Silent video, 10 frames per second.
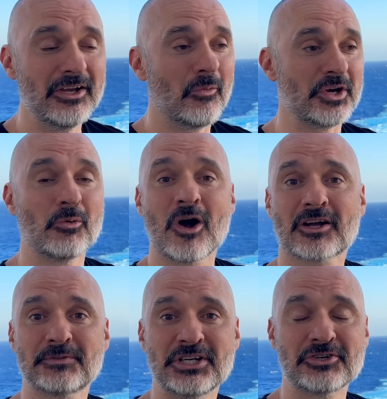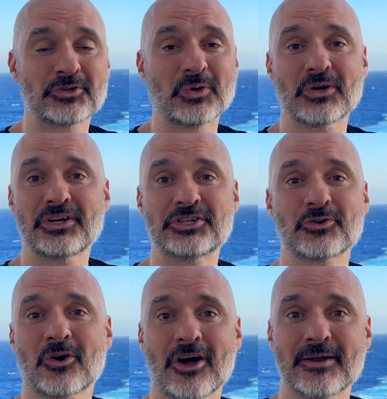When you walk up to your
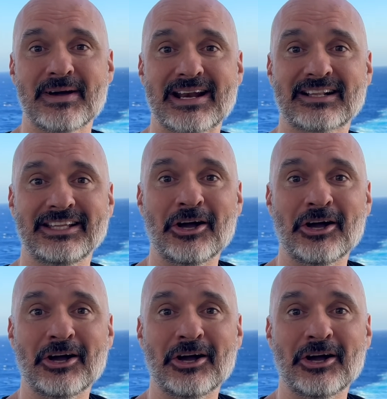door automatically